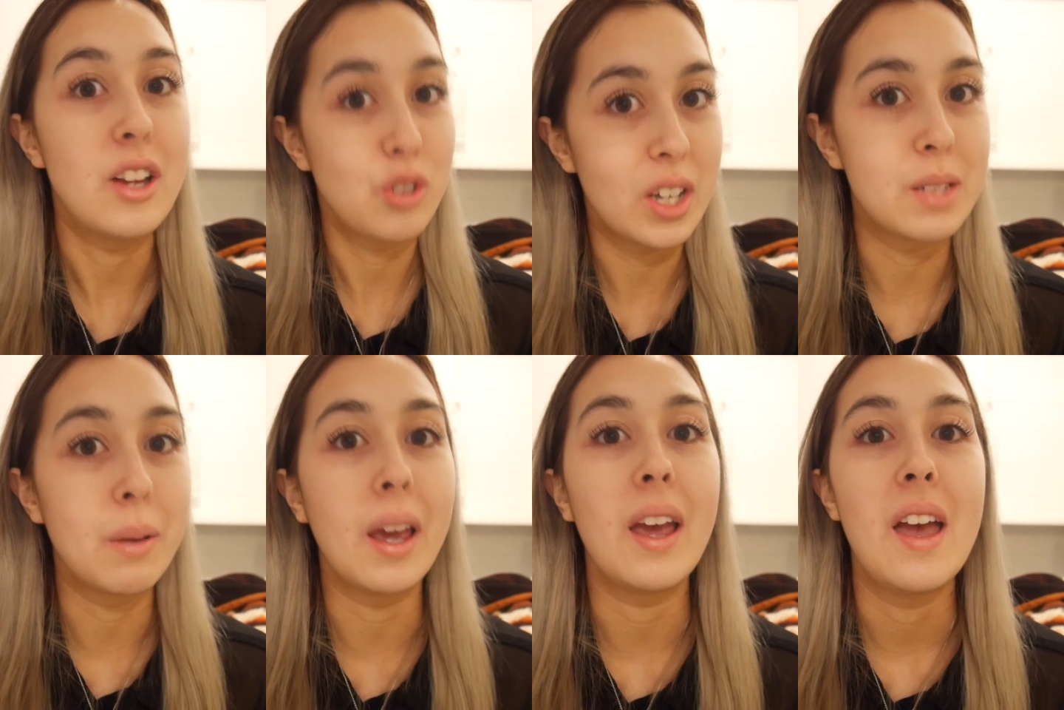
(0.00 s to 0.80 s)
Trust
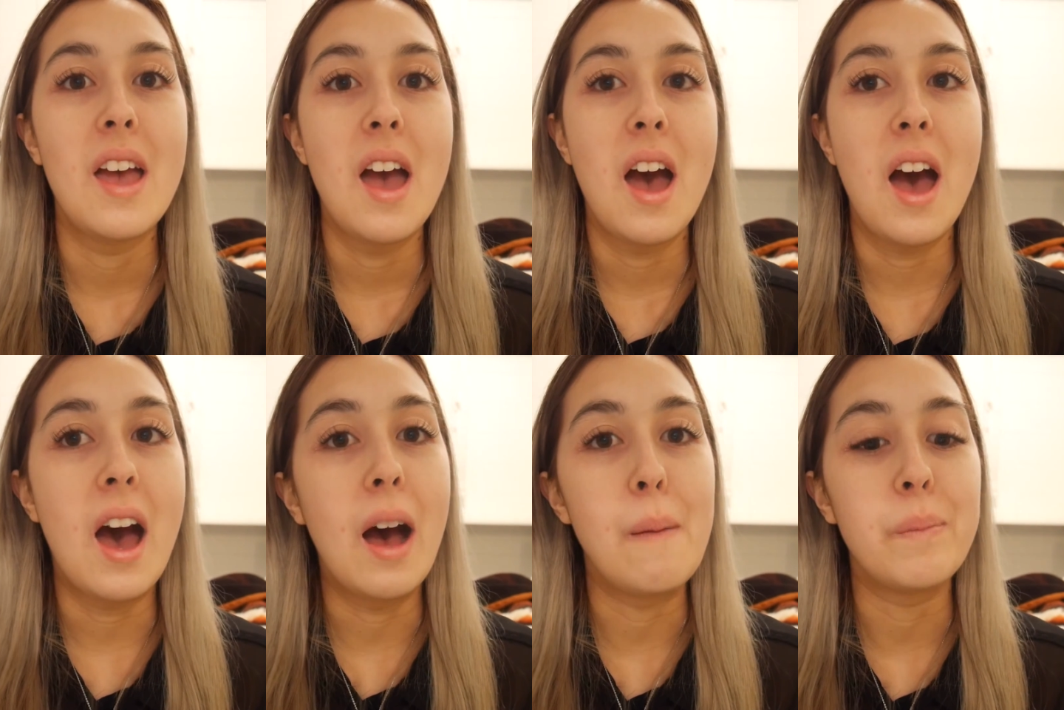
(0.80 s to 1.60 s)
me.
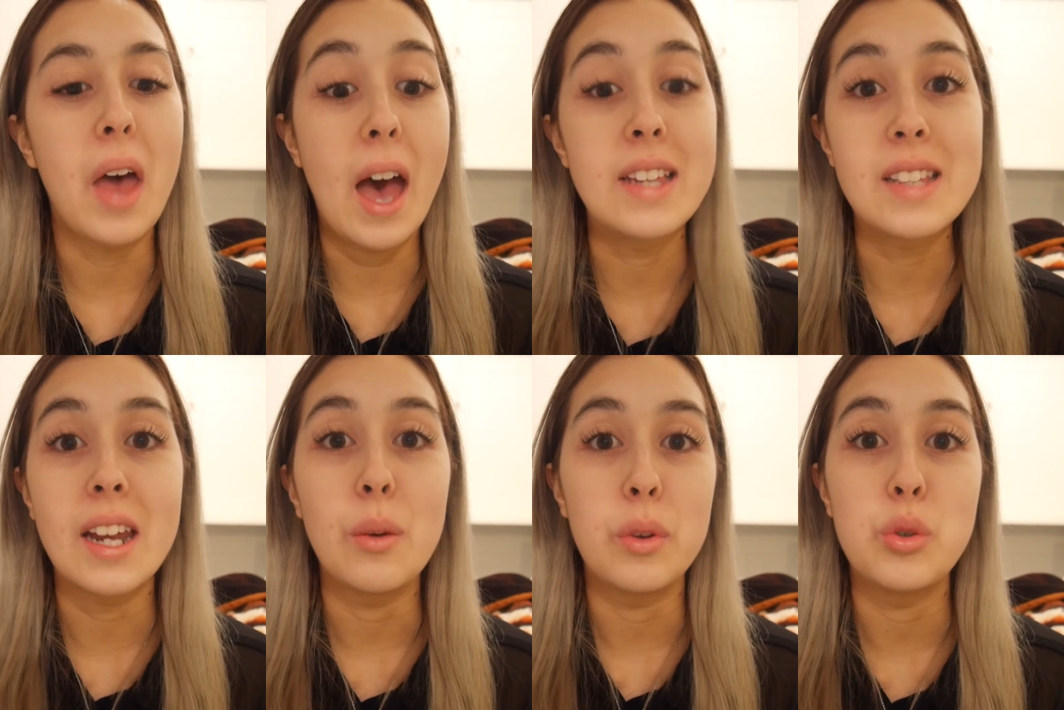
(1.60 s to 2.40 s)
I
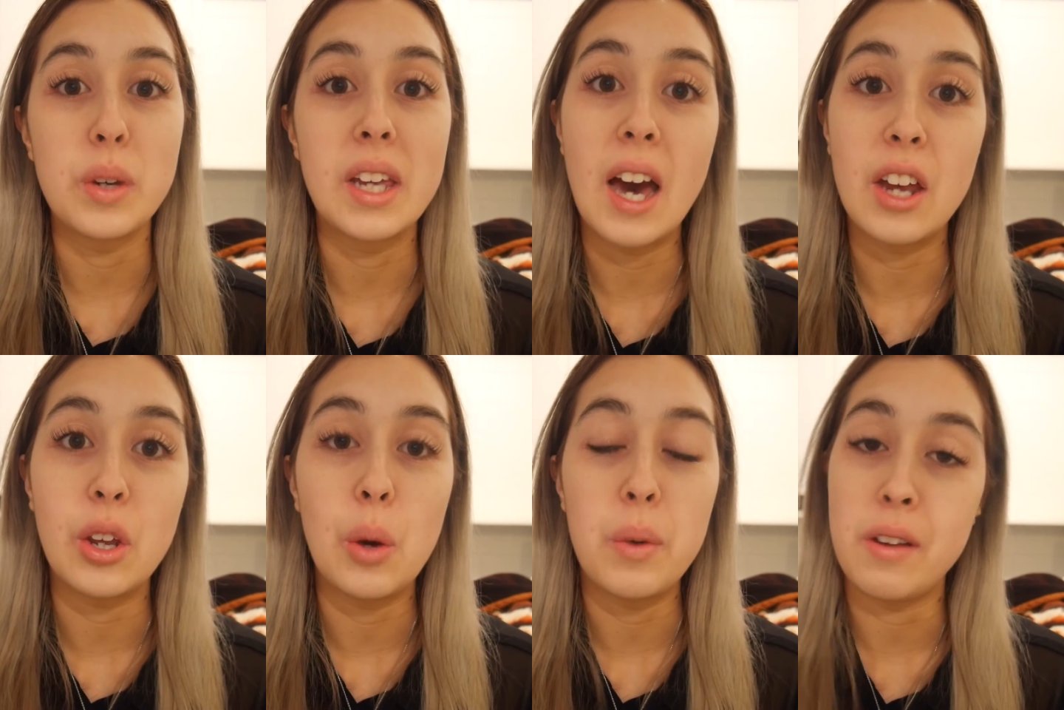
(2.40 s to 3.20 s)
started with doing
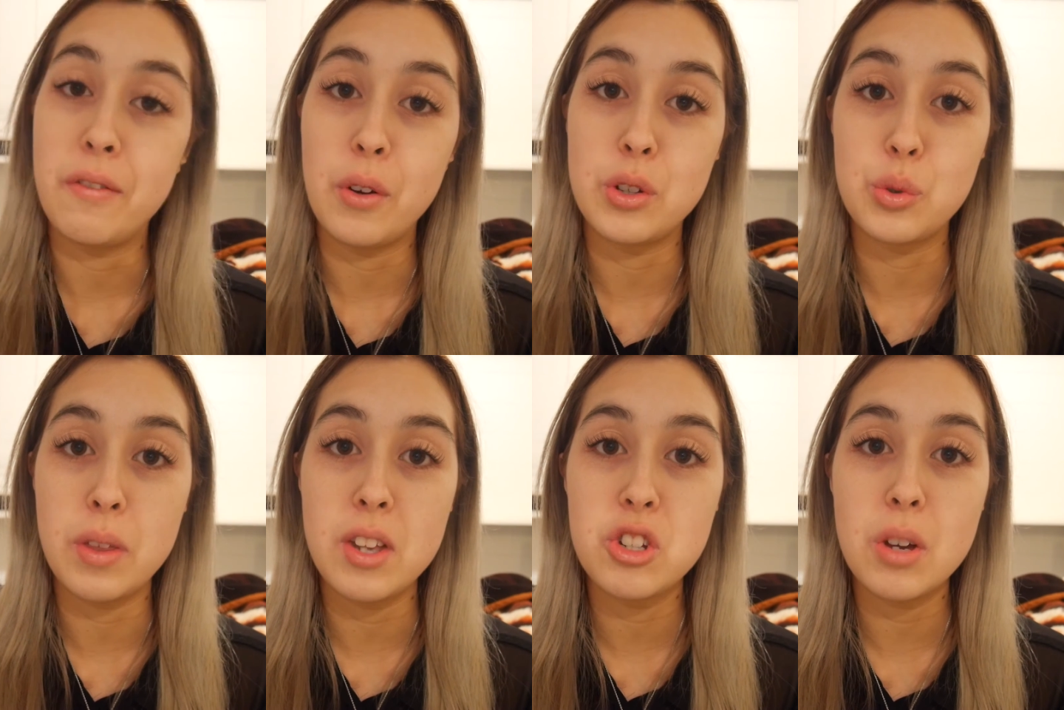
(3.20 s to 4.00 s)
cardio when I first
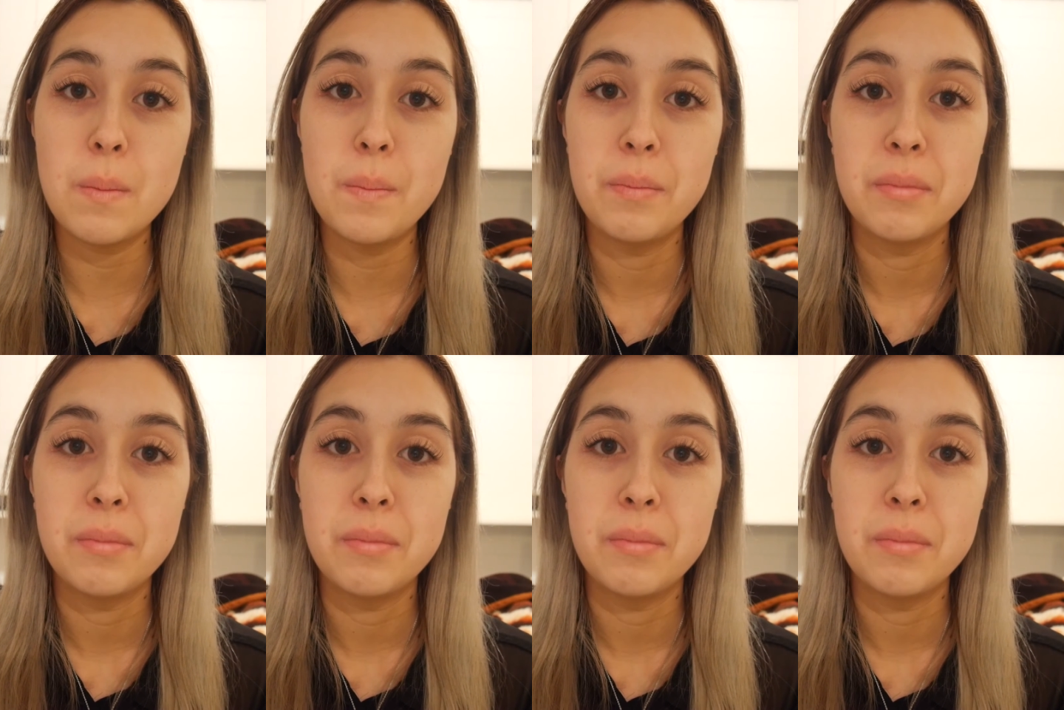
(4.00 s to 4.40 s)
joined the gym,